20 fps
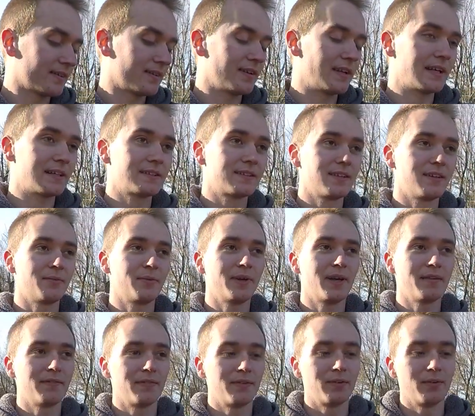Next up we
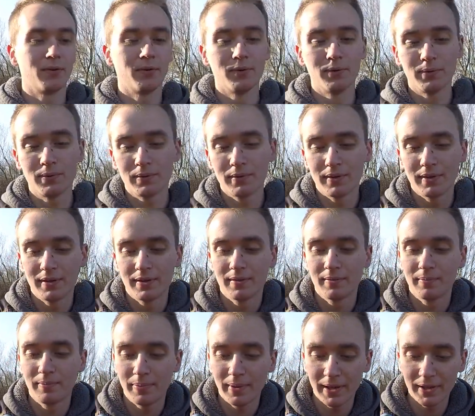have an old
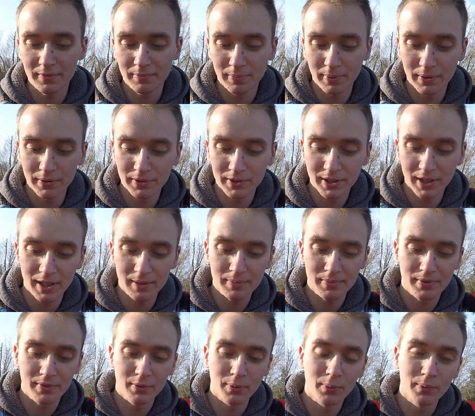Bass Pro
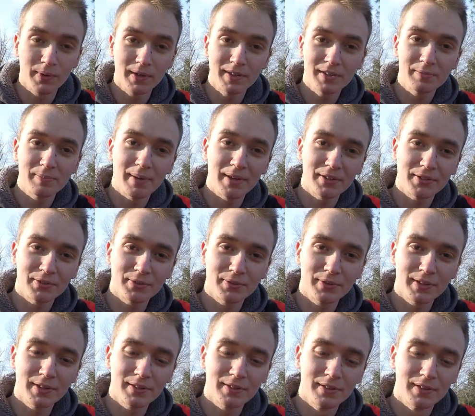Shops Tourney Special
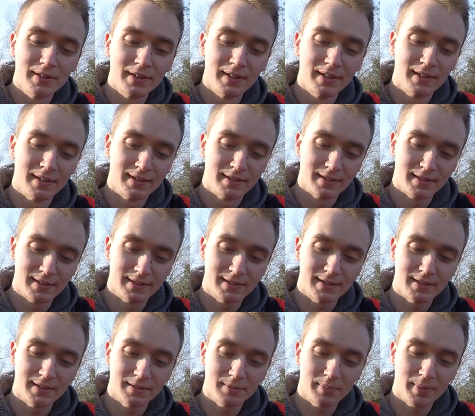reel. This
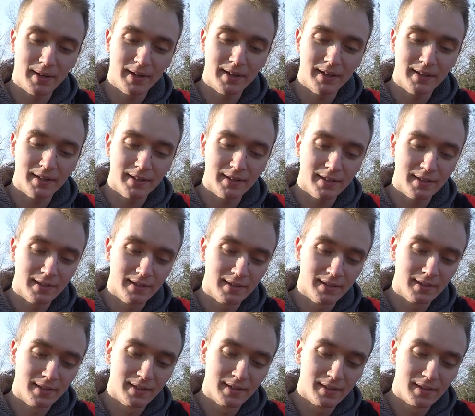thing's probably like
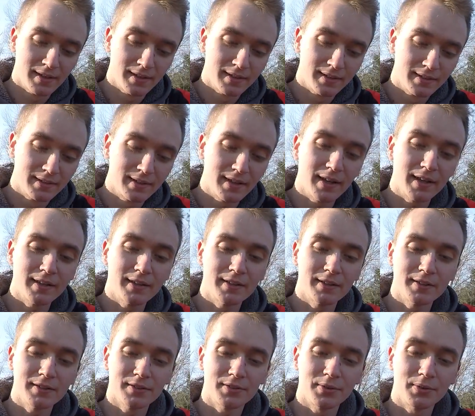10
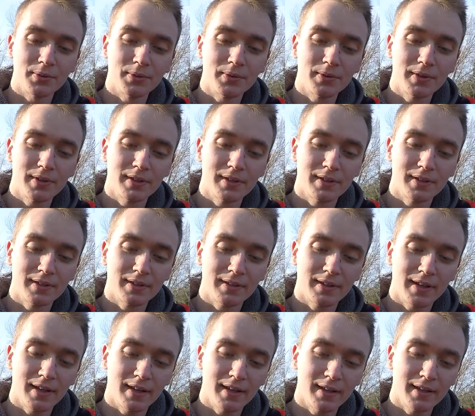years old
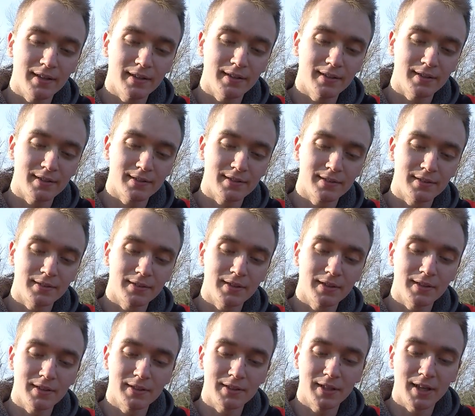and it's still
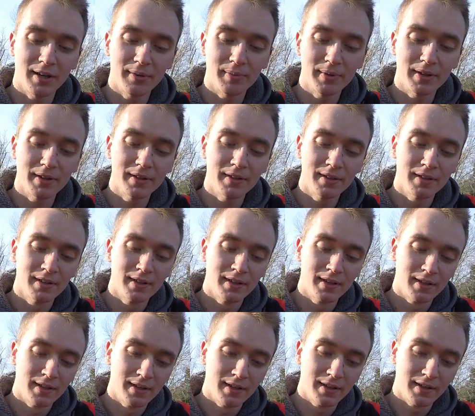getting the job done.
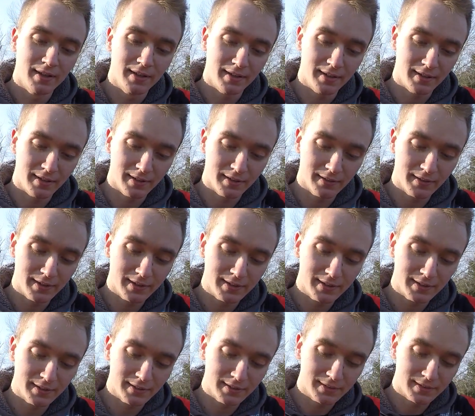The gear
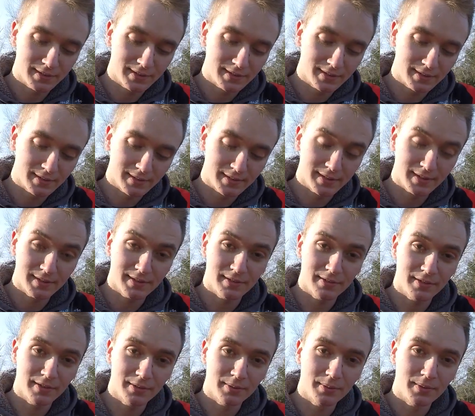ratio is
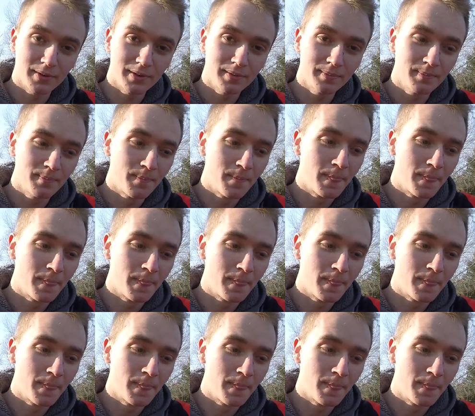6:3 to 1.